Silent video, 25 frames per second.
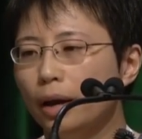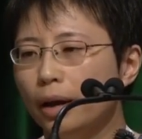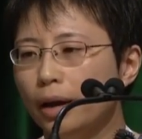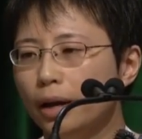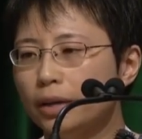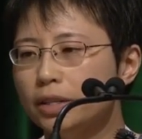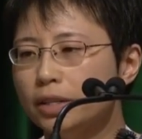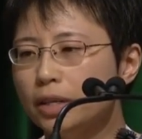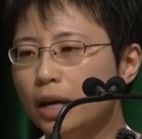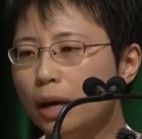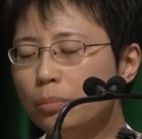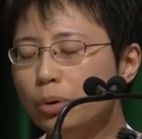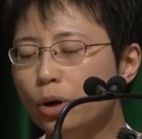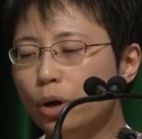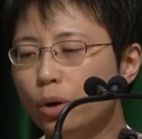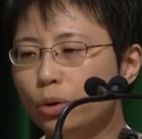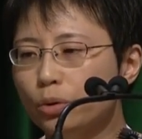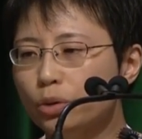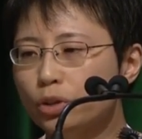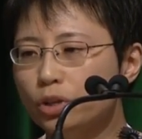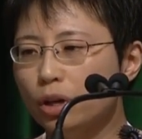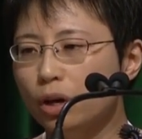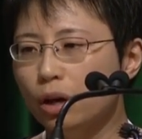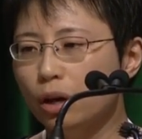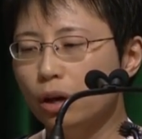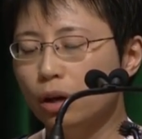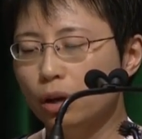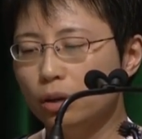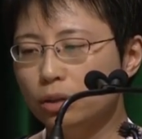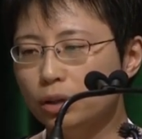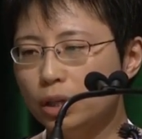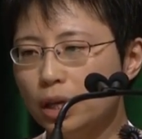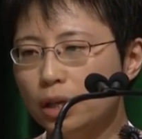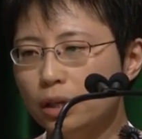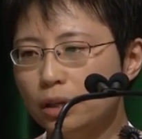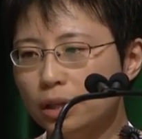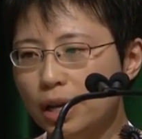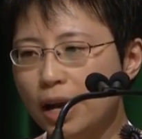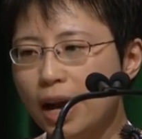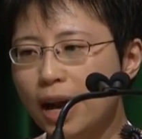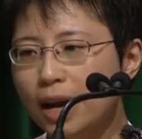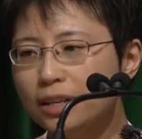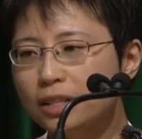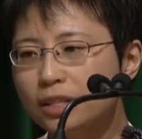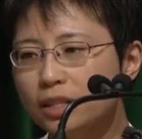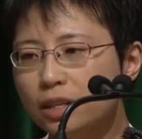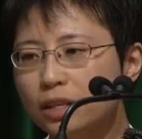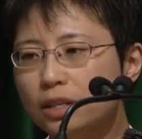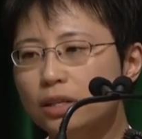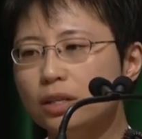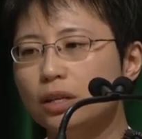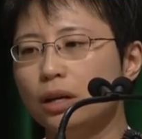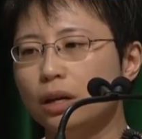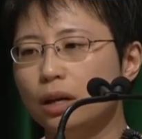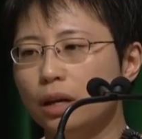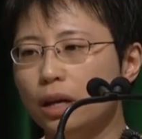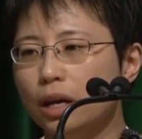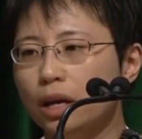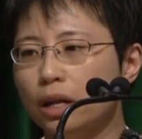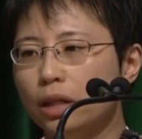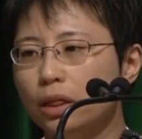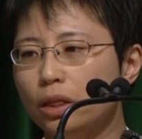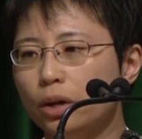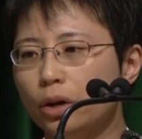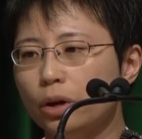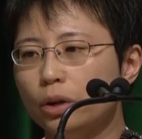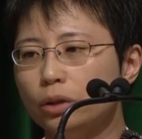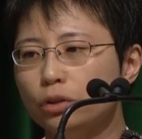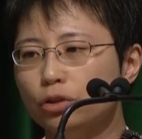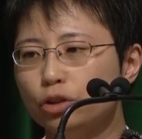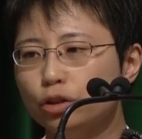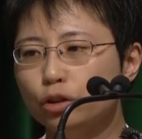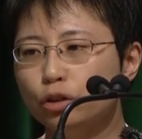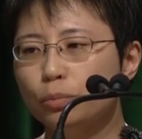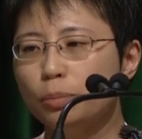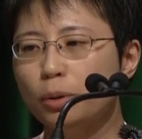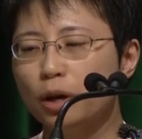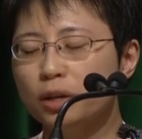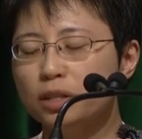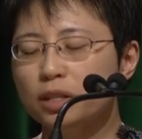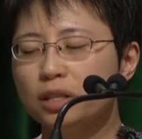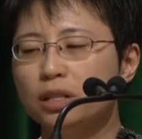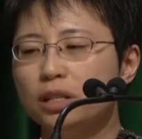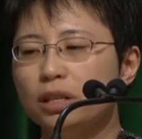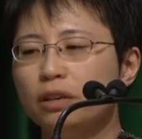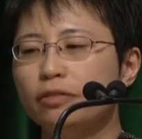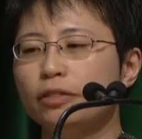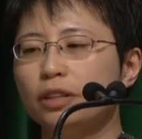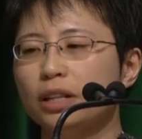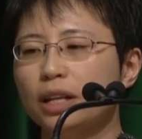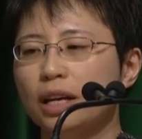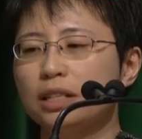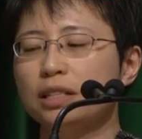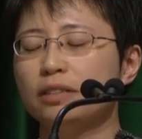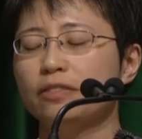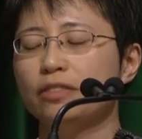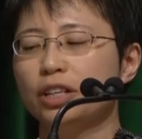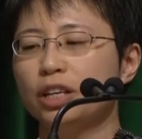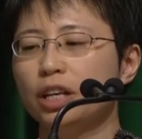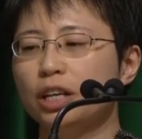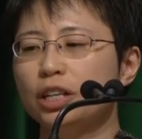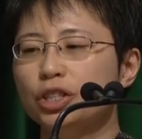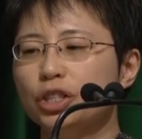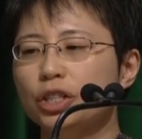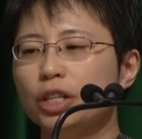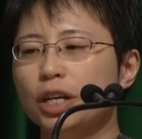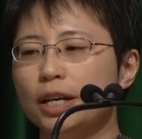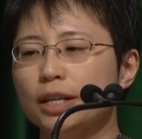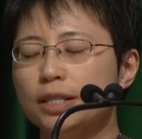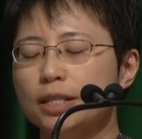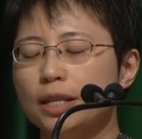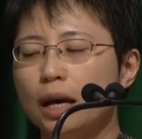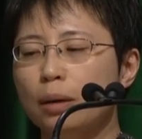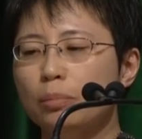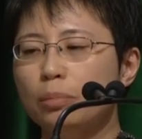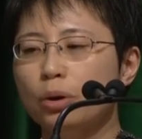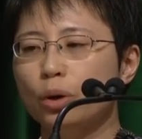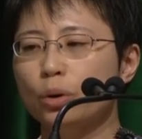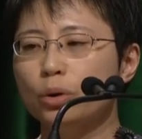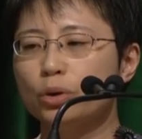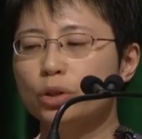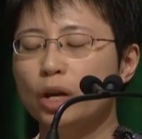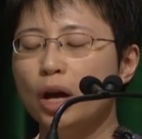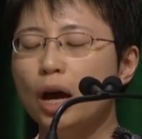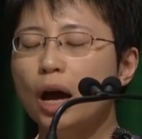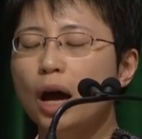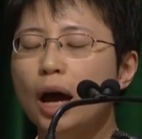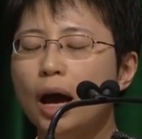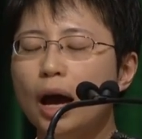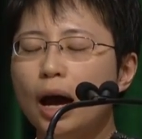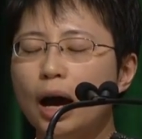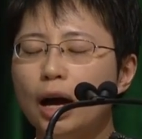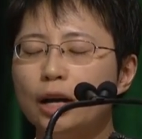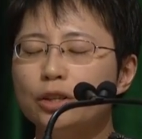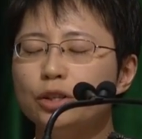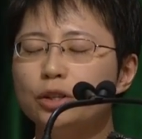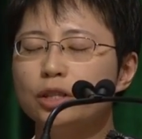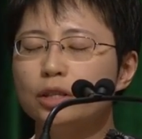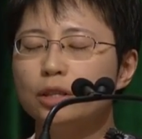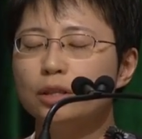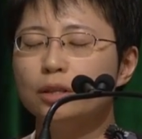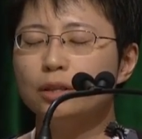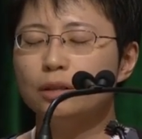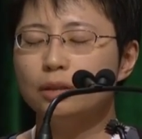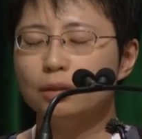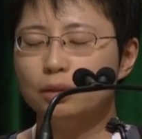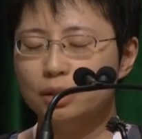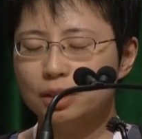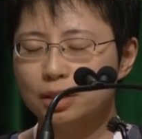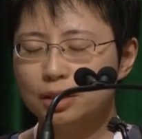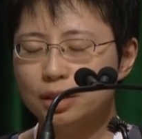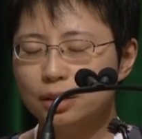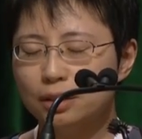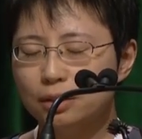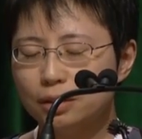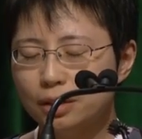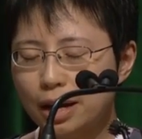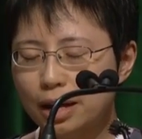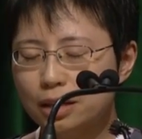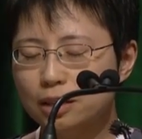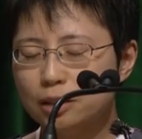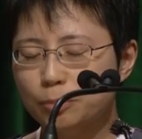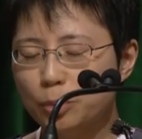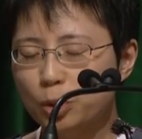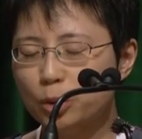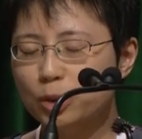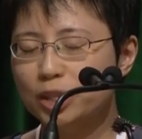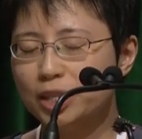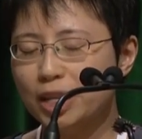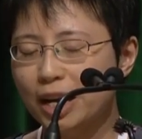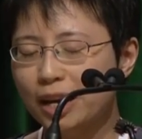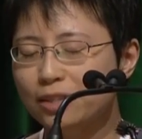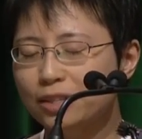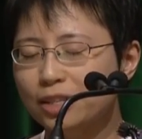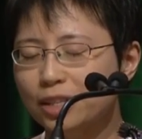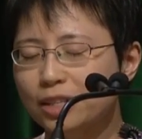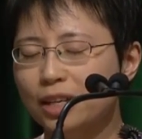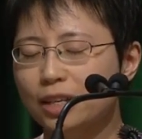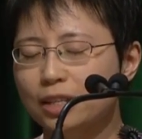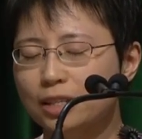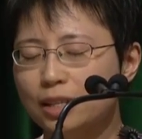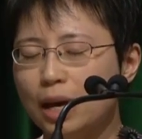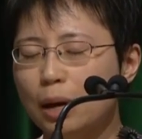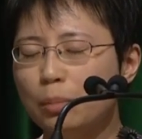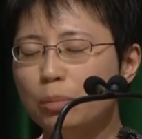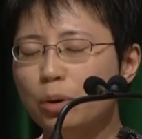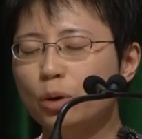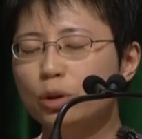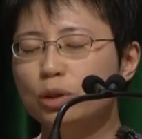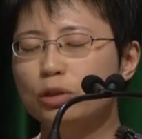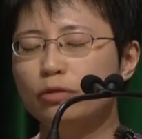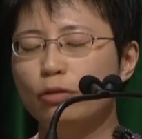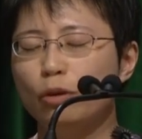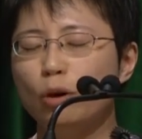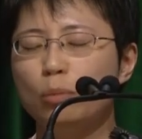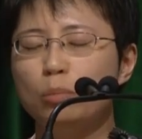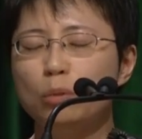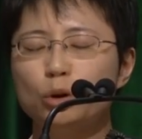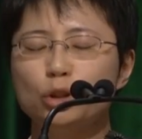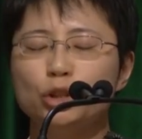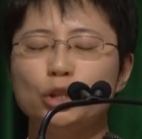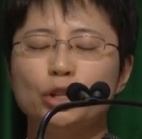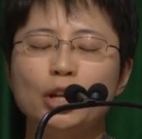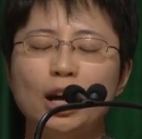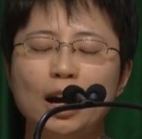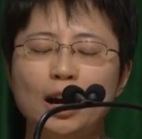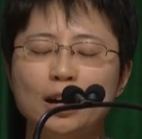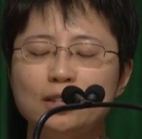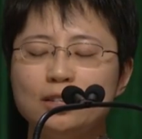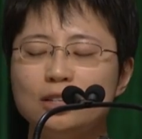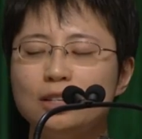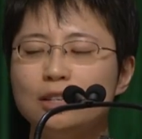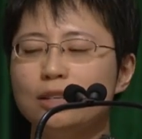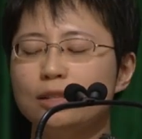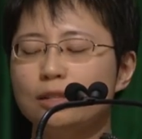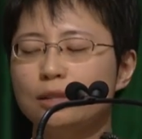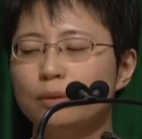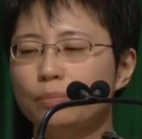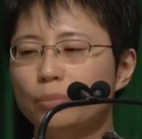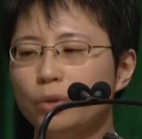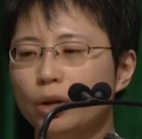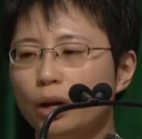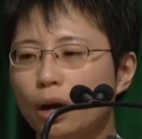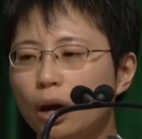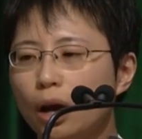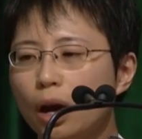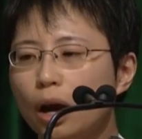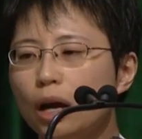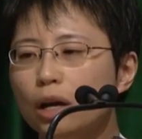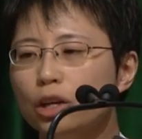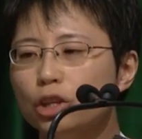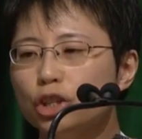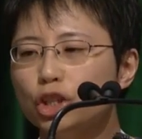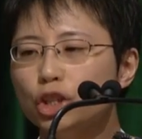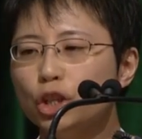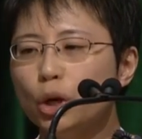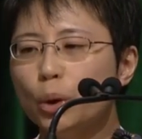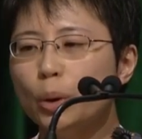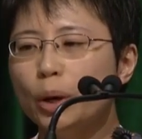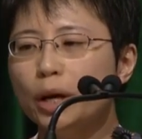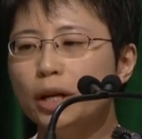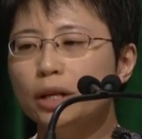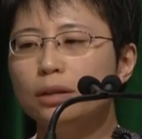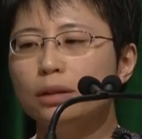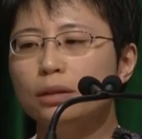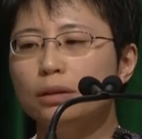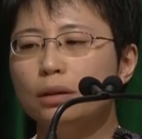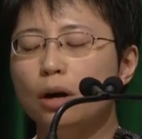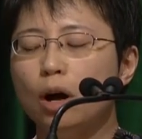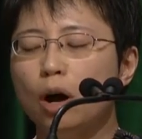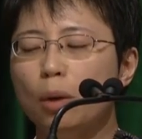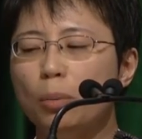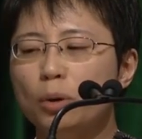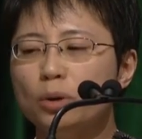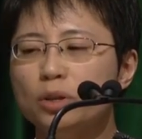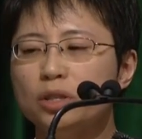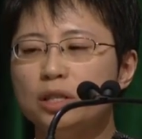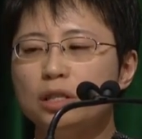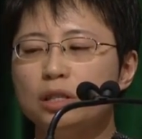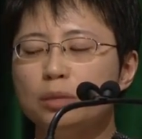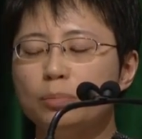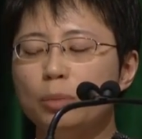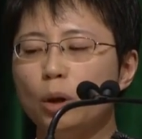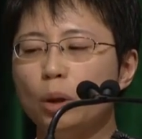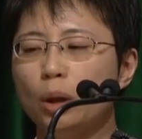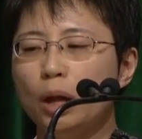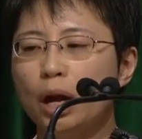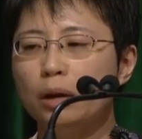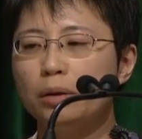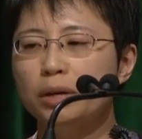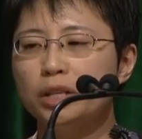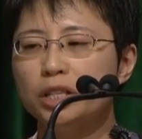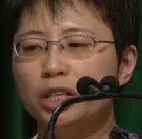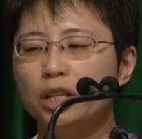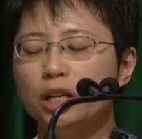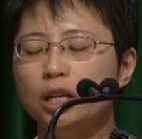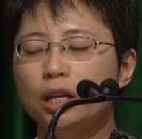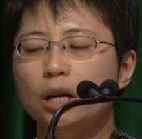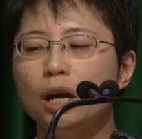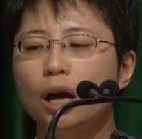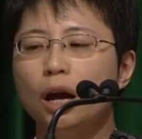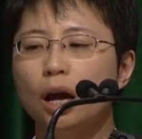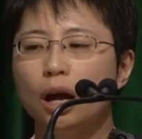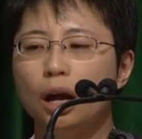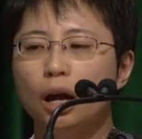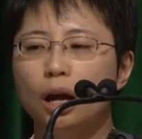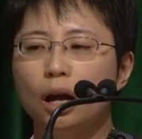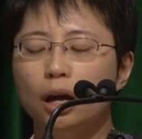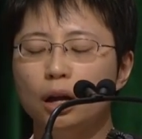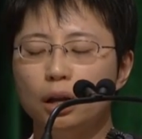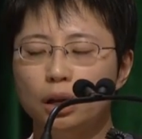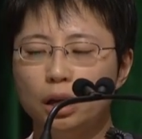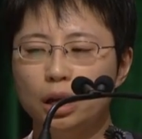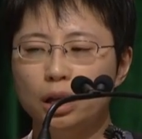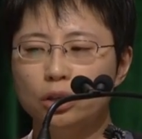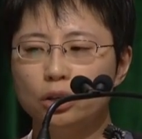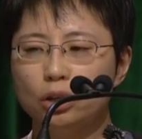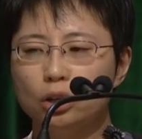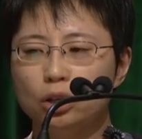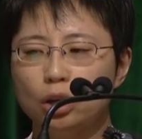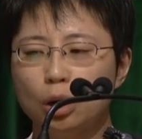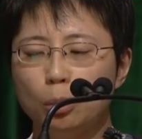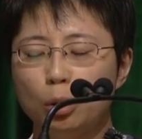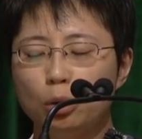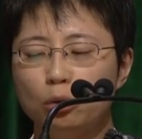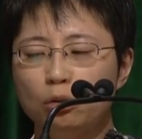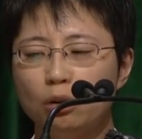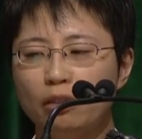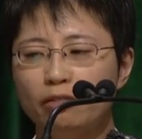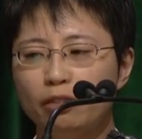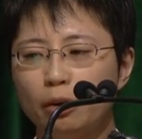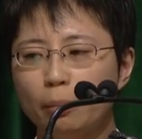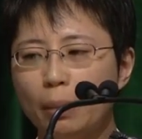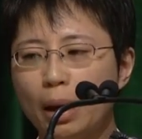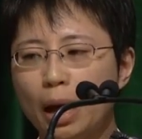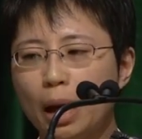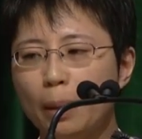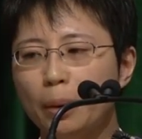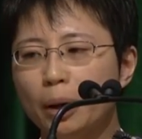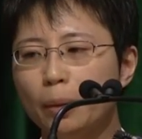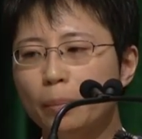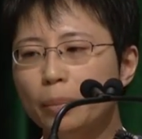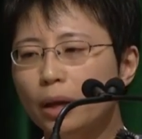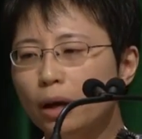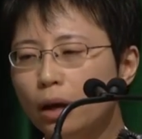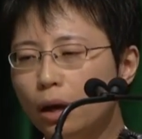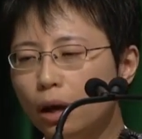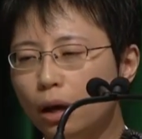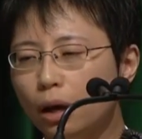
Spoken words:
Examples, the ICs in the true positive classification examples are the textbook standard examples for motion ICs, showing opposite polarity in the topographic map,